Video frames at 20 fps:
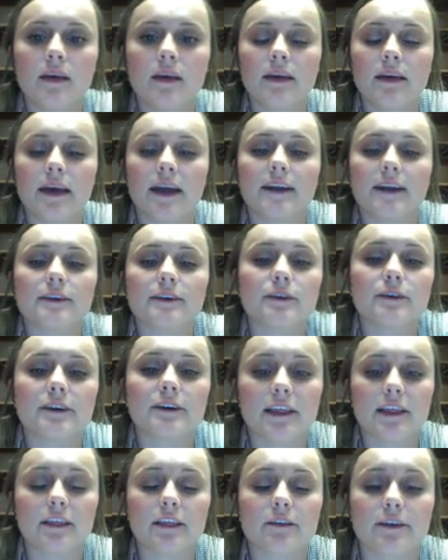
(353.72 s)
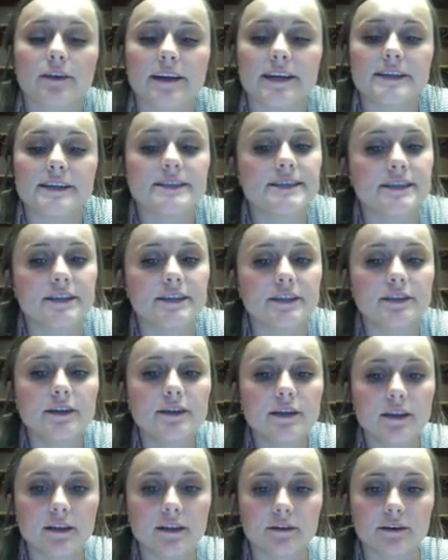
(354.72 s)
Category 3
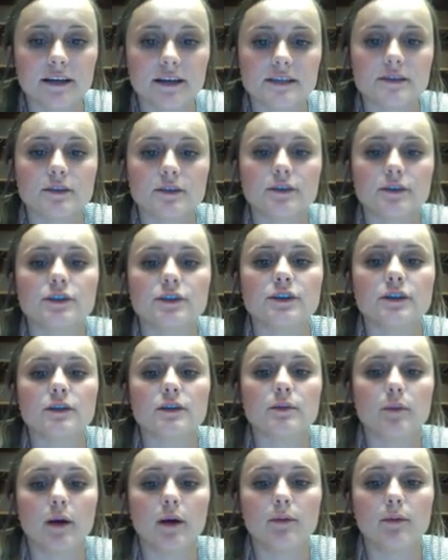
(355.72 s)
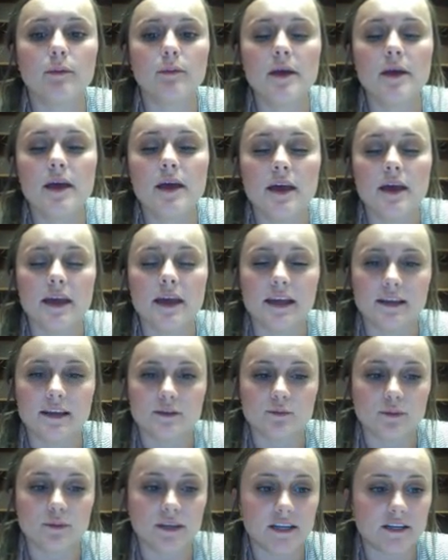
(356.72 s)
continued. The resolution to the problem is
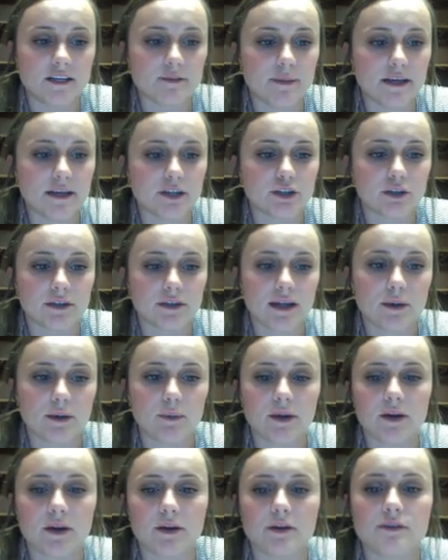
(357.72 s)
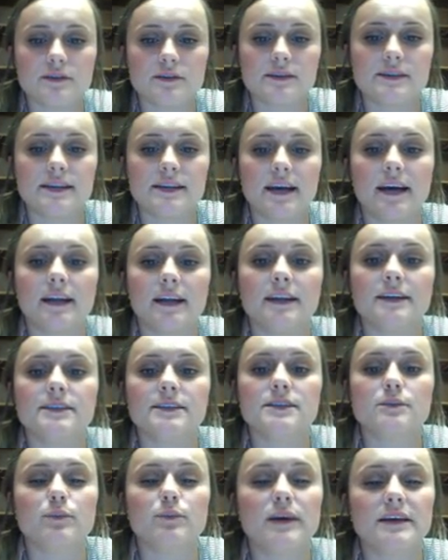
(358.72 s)
we need to make sure that we are using data
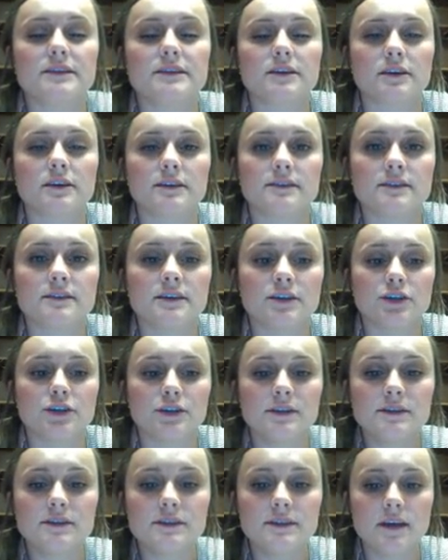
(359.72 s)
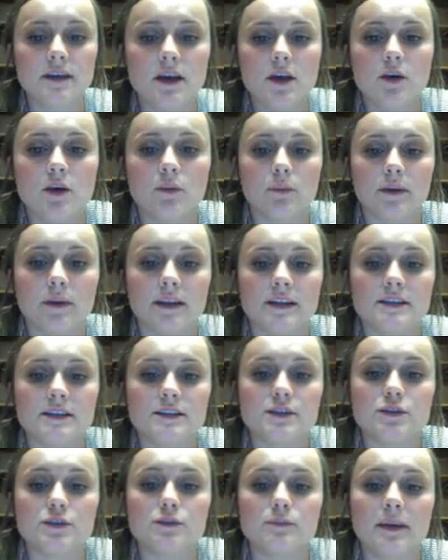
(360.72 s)
to base our decisions. We need
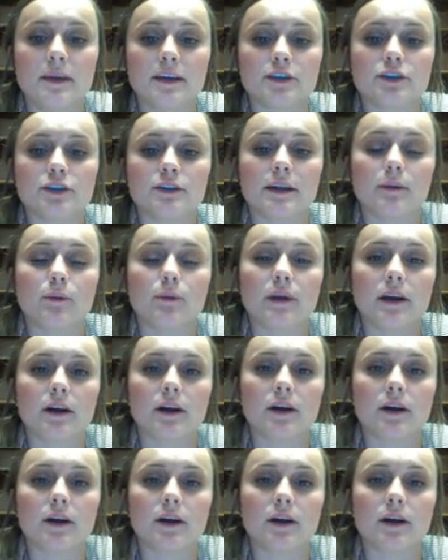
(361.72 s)
to make sure that we are